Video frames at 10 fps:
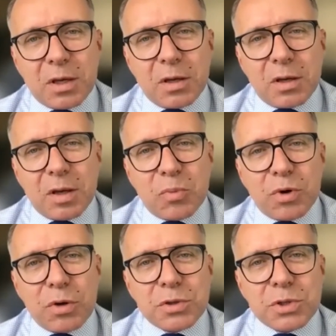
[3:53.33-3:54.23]

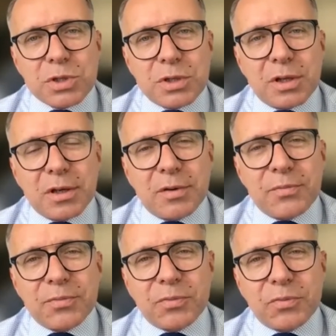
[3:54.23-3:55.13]
approach
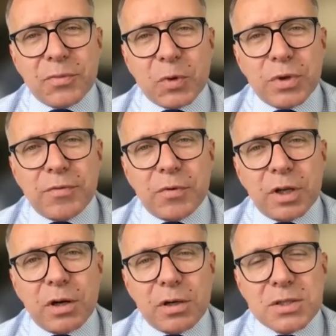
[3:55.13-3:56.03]
with
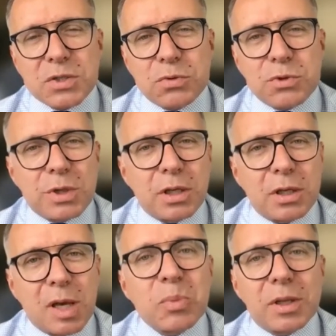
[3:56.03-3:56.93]
regards to
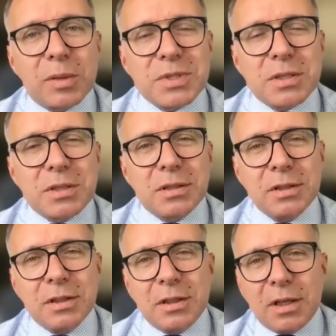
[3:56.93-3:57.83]
treating epilepsy,
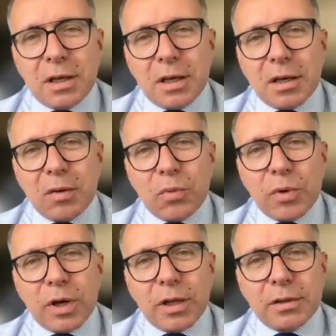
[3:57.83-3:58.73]

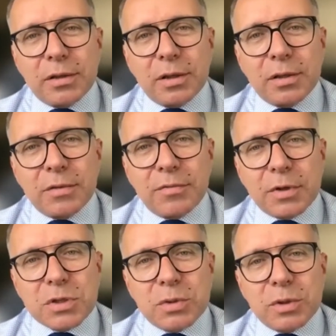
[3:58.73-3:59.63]
when the
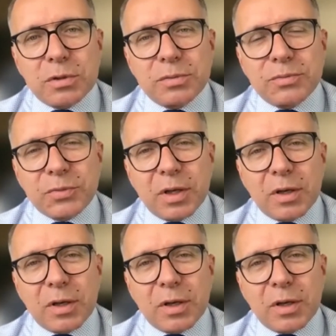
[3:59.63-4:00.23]
virtual